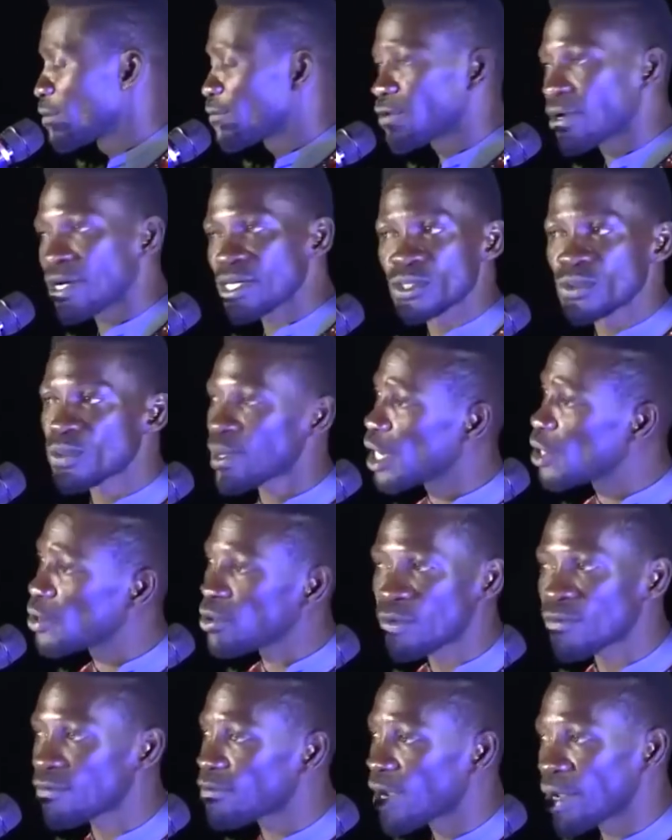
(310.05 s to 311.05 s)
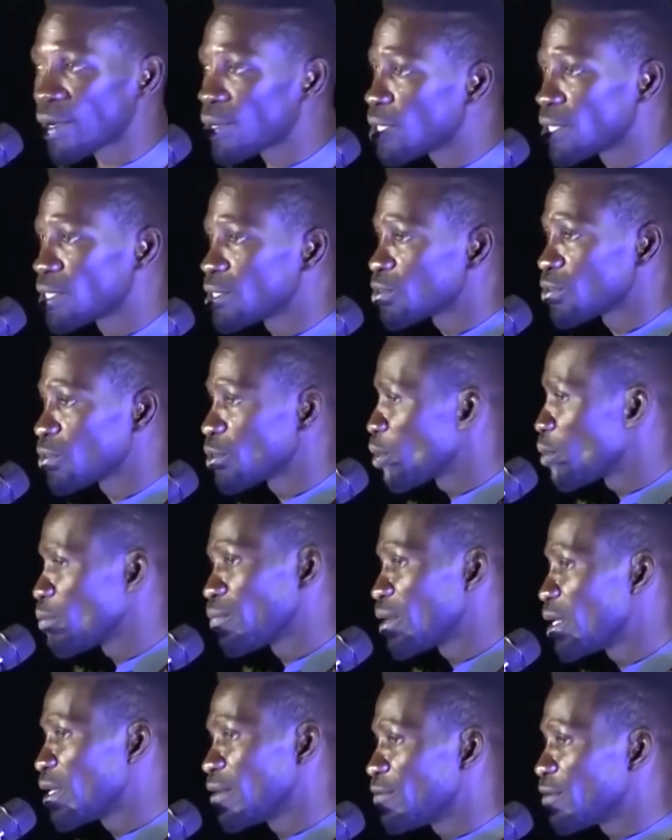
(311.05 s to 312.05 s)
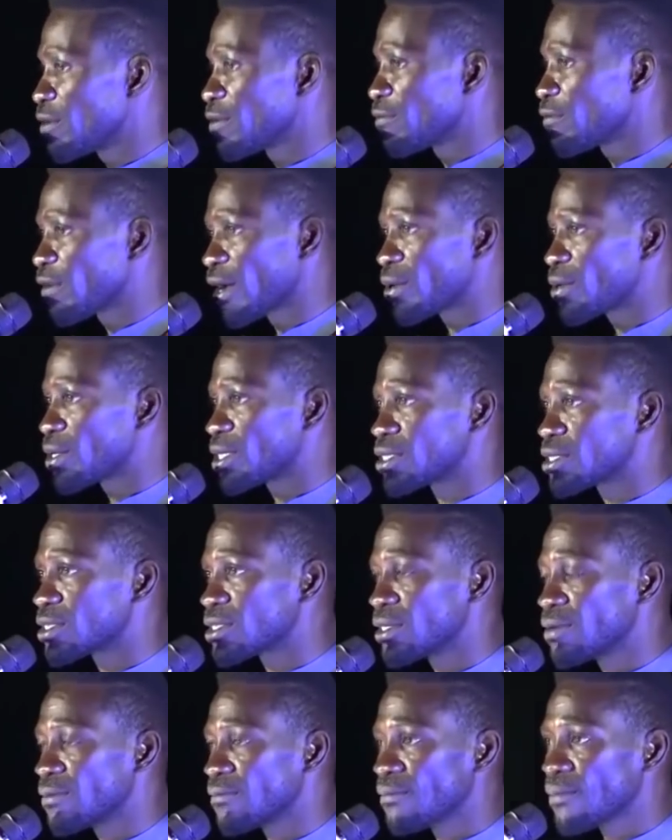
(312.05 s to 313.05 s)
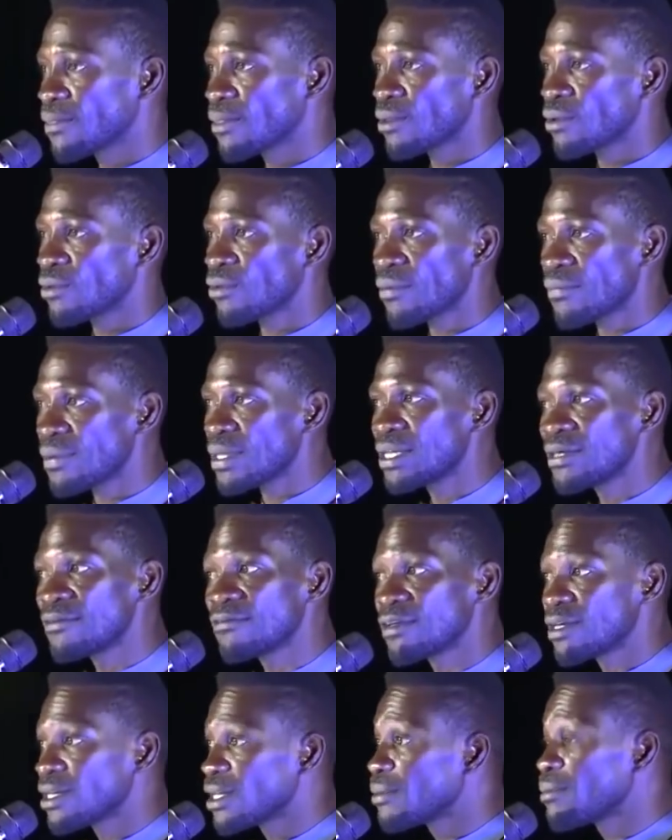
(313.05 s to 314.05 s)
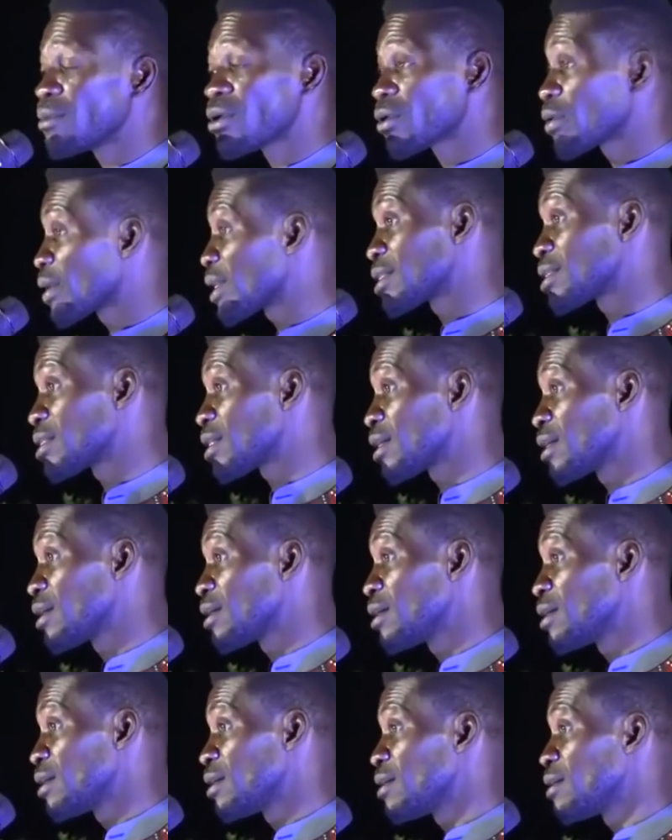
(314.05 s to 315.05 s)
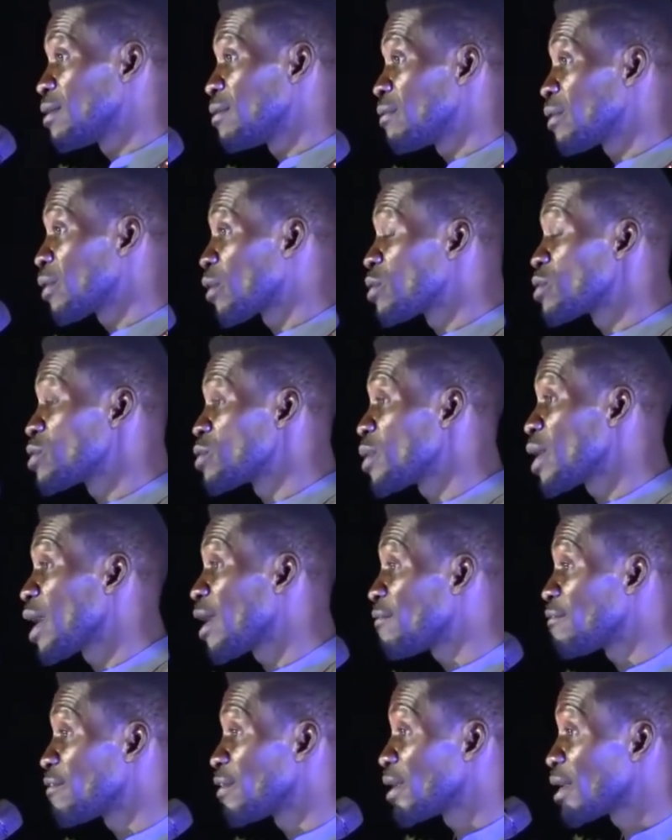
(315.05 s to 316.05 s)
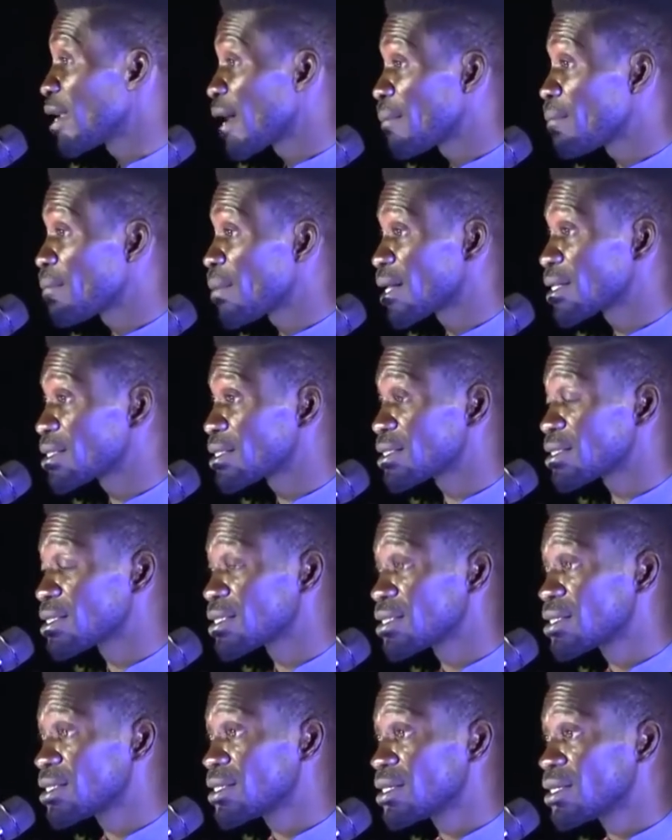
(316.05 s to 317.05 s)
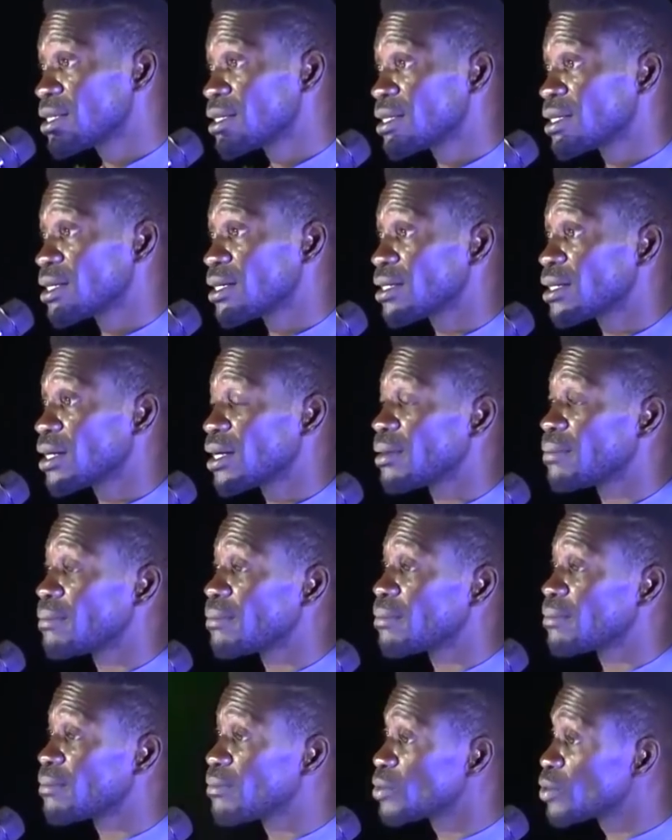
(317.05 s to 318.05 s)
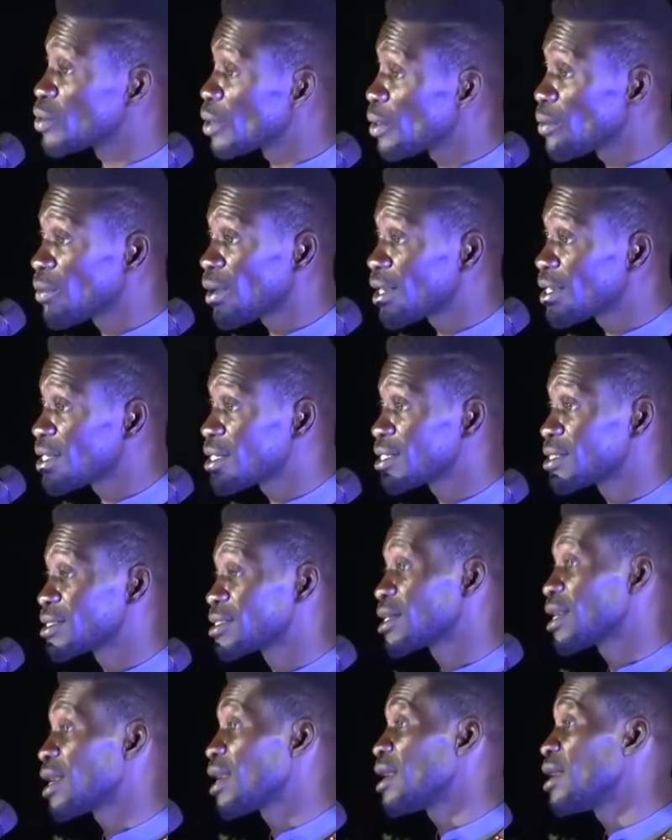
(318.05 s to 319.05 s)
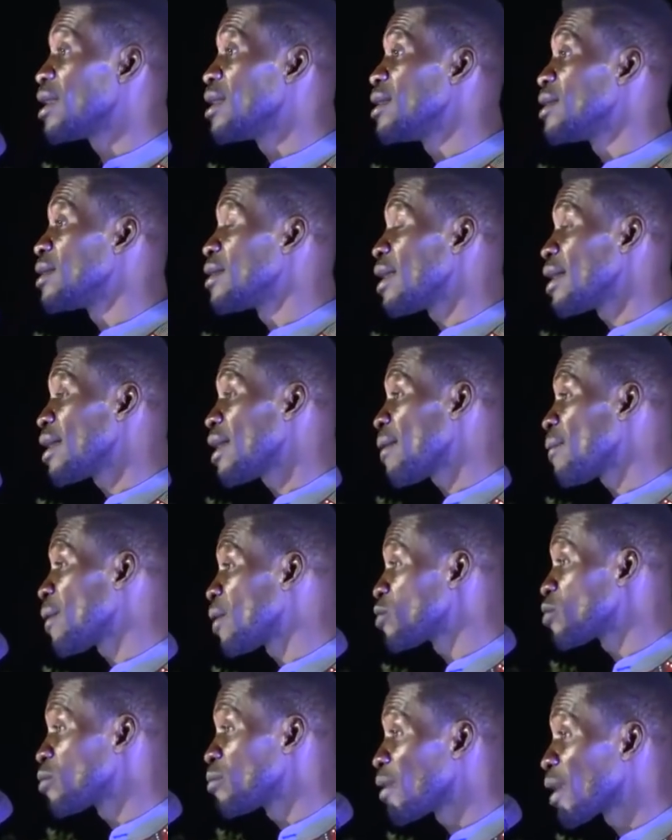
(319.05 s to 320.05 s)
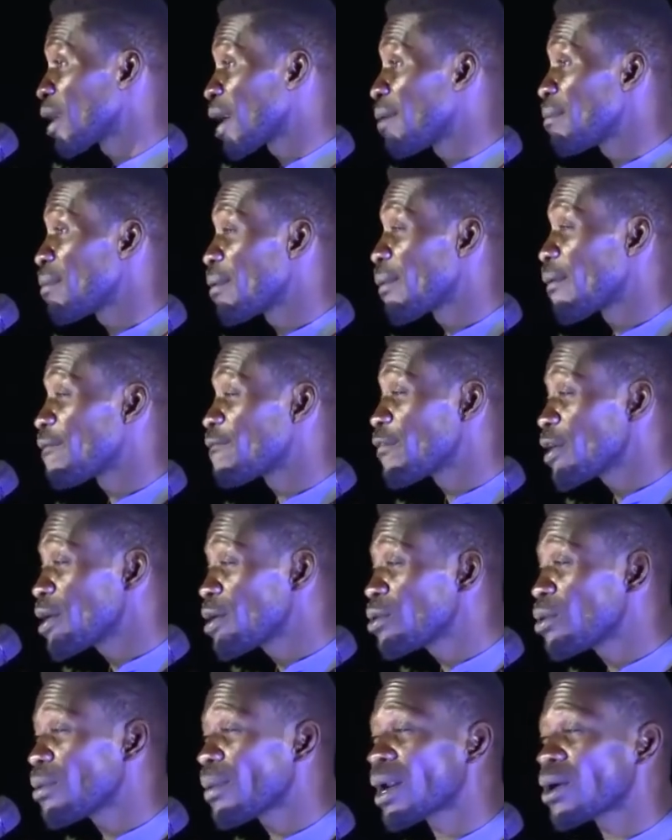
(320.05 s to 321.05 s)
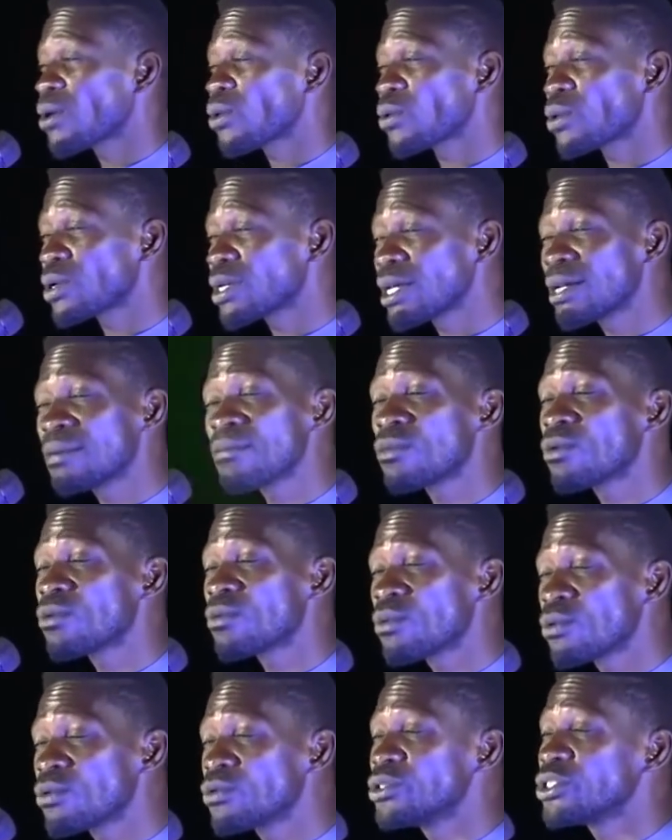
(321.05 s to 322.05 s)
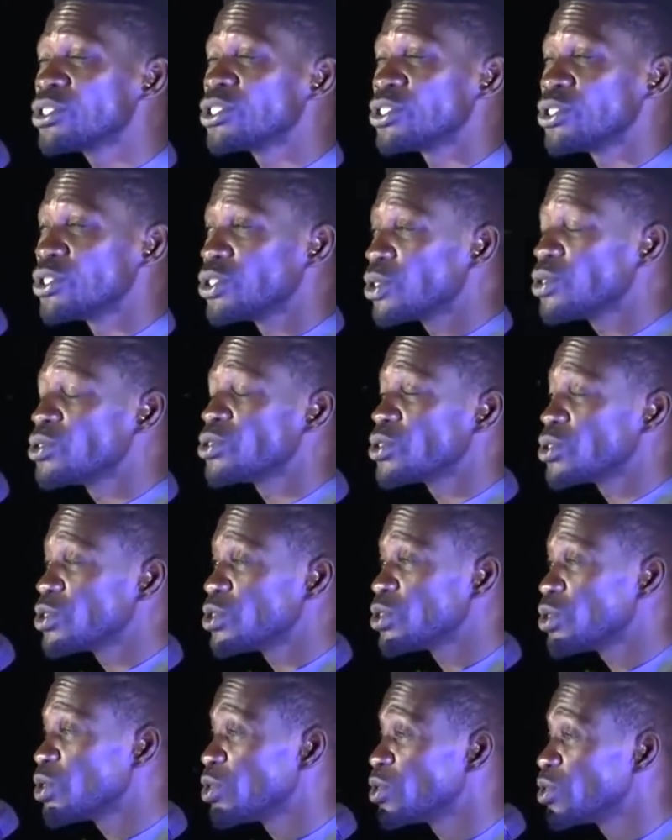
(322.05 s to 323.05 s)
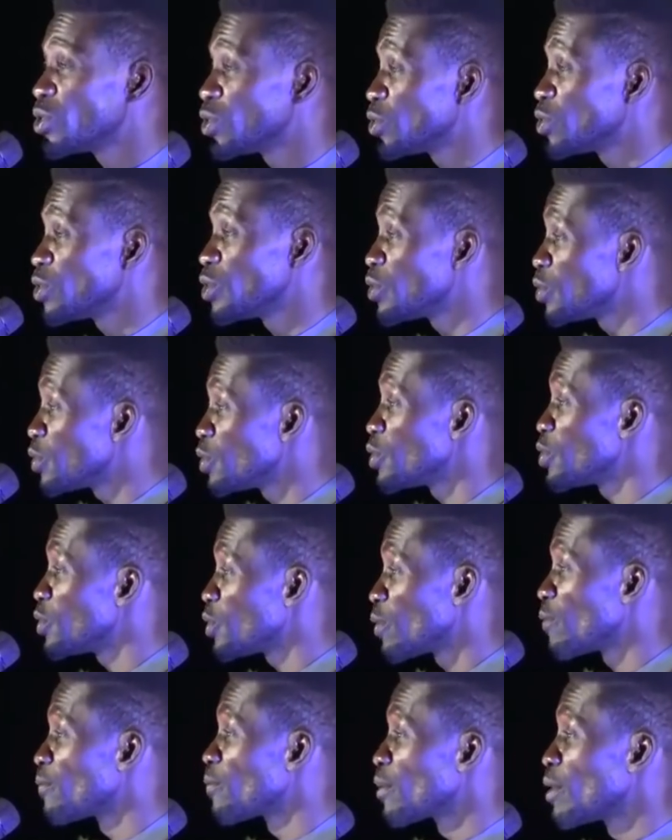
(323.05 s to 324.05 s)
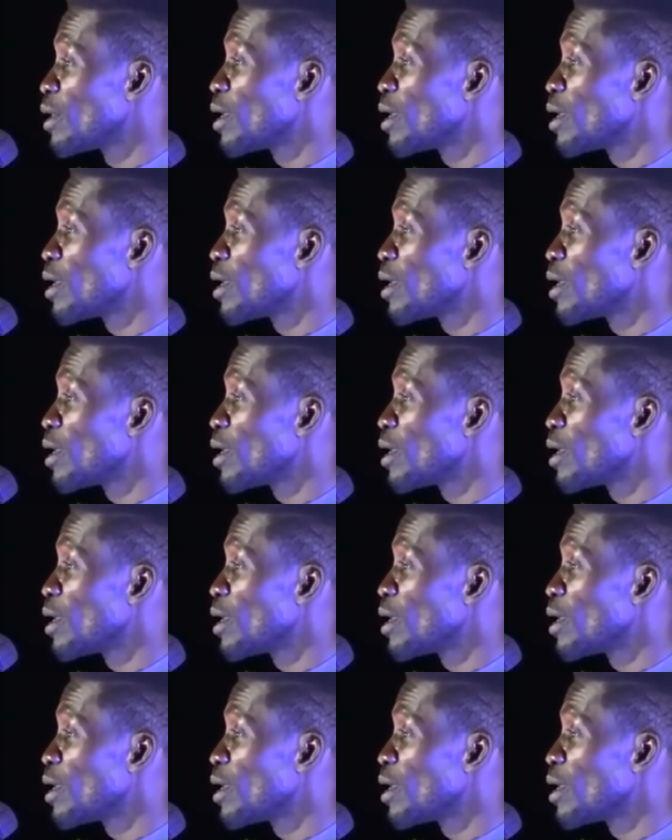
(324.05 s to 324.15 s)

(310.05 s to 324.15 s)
For us, we are not violent. We don't believe in violence. We believe in democracy because we have the numbers. Twewandisa na yabantu mbagambe babeyo balonde mubunji nyo.